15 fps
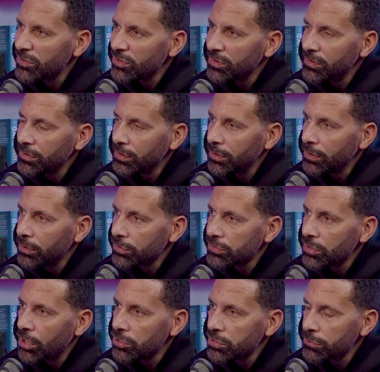you you're
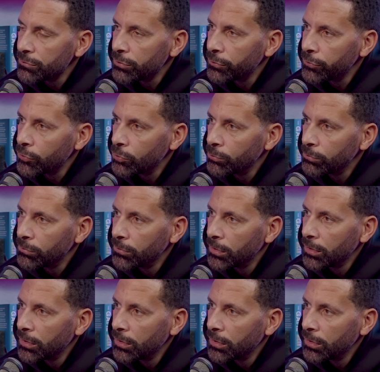searching for form.